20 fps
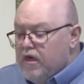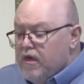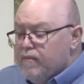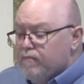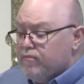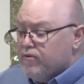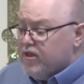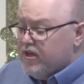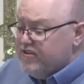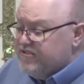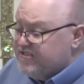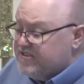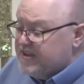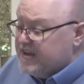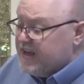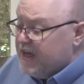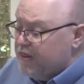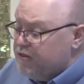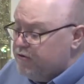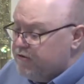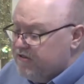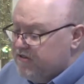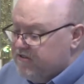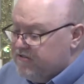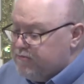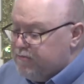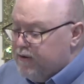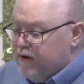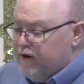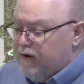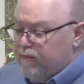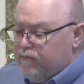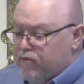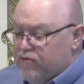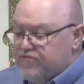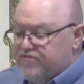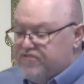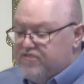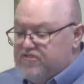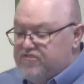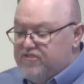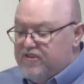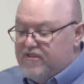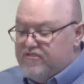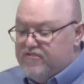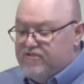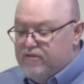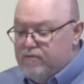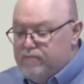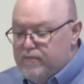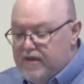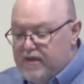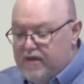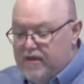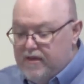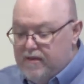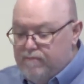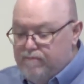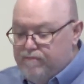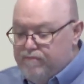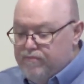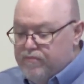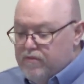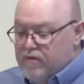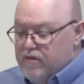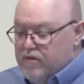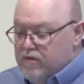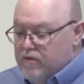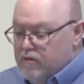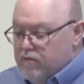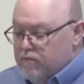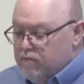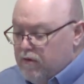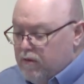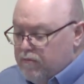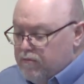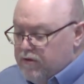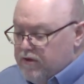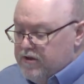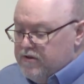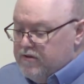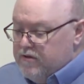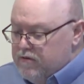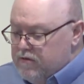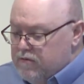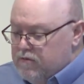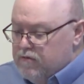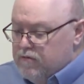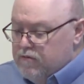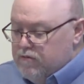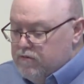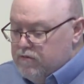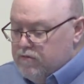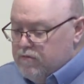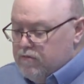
Placed together, these parables suggest to me what we do